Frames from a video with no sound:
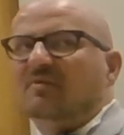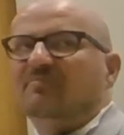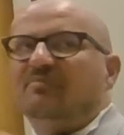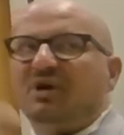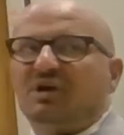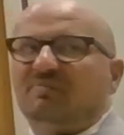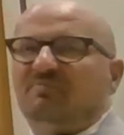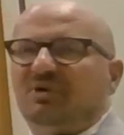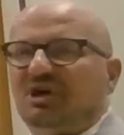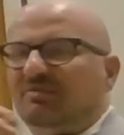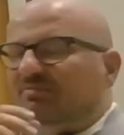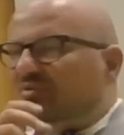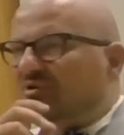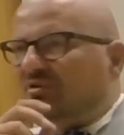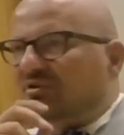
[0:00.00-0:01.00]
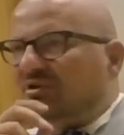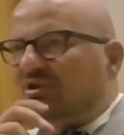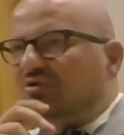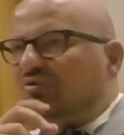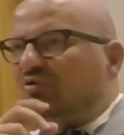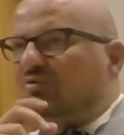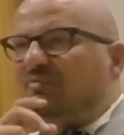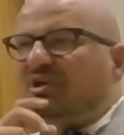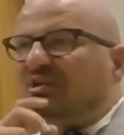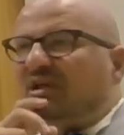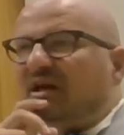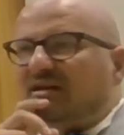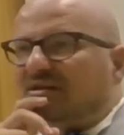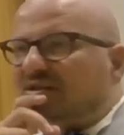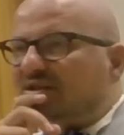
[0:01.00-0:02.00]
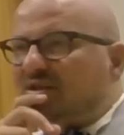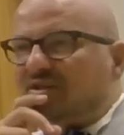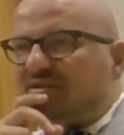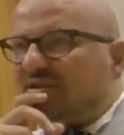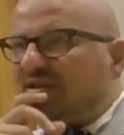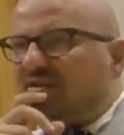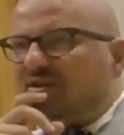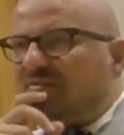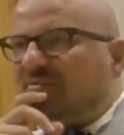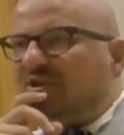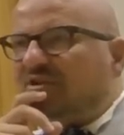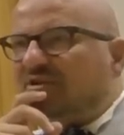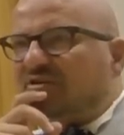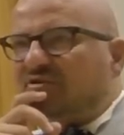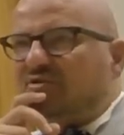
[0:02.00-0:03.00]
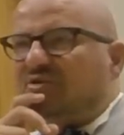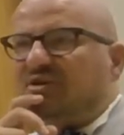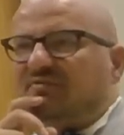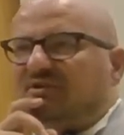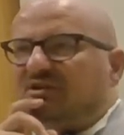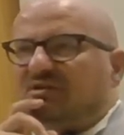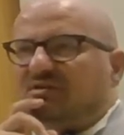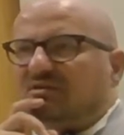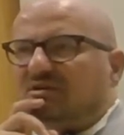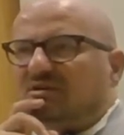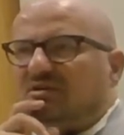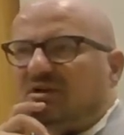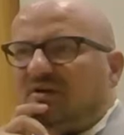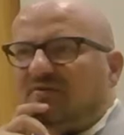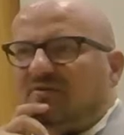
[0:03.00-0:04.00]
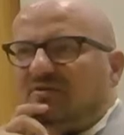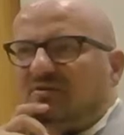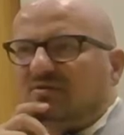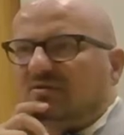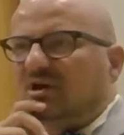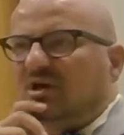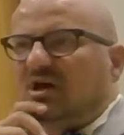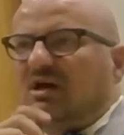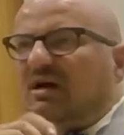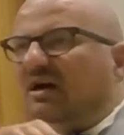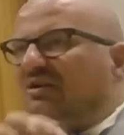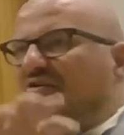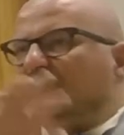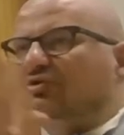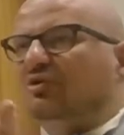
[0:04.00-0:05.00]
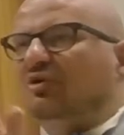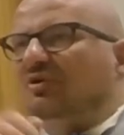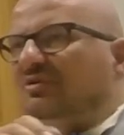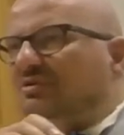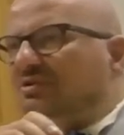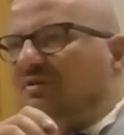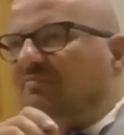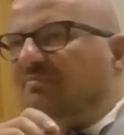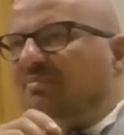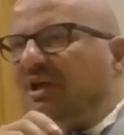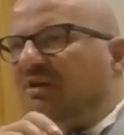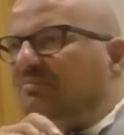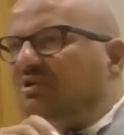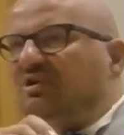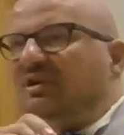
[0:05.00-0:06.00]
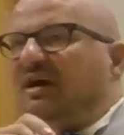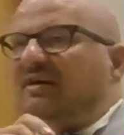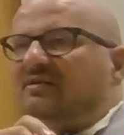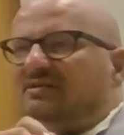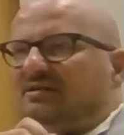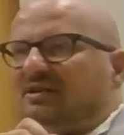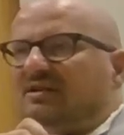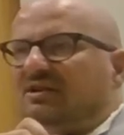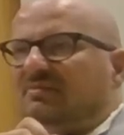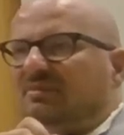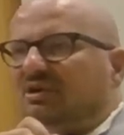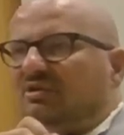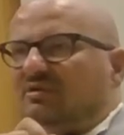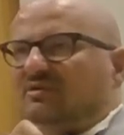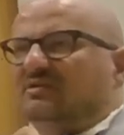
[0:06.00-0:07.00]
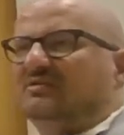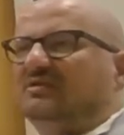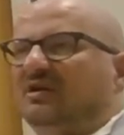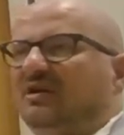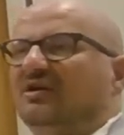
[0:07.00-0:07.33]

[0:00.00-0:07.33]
big people, it could be like 6 centimeters, or even, I think I saw in some paper 9 centimeters.